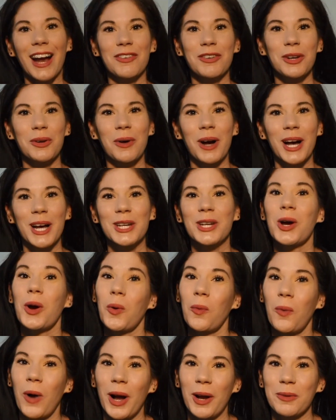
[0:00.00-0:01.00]
everyone,
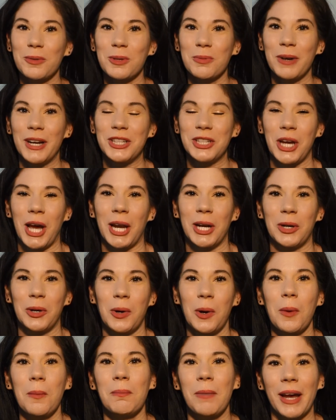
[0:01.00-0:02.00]
welcome to my
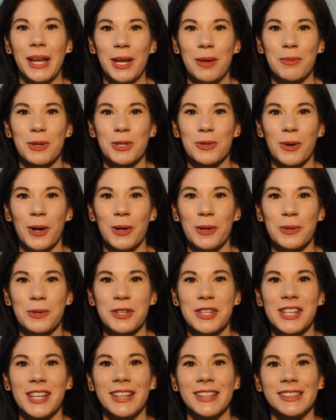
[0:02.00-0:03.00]
channel. My name is
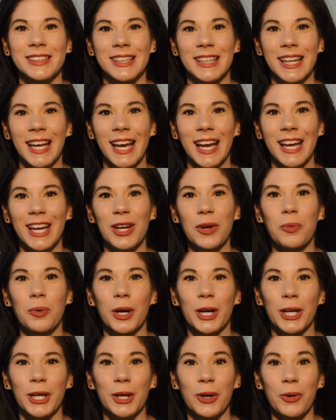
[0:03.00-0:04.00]
Rose. Today
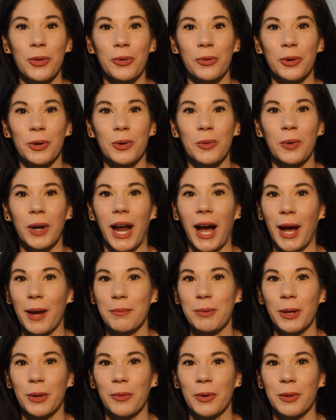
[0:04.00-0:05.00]
we're gonna go through what I
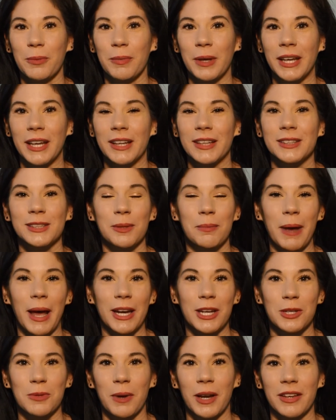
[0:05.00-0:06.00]
bring with me to
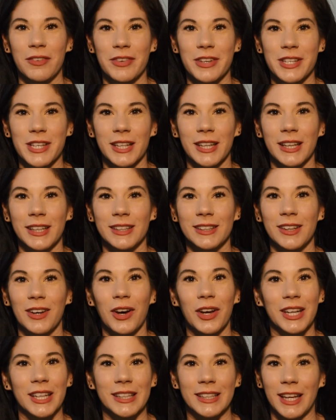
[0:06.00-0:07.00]
manage my Invisalign
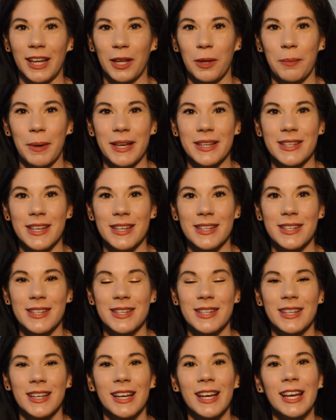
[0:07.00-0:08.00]
on a daily
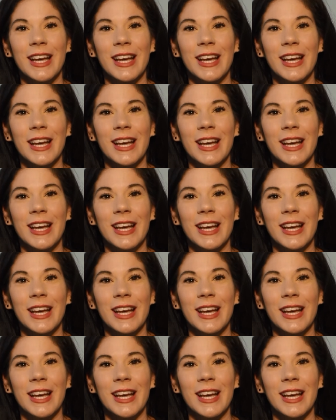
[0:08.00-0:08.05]
basis.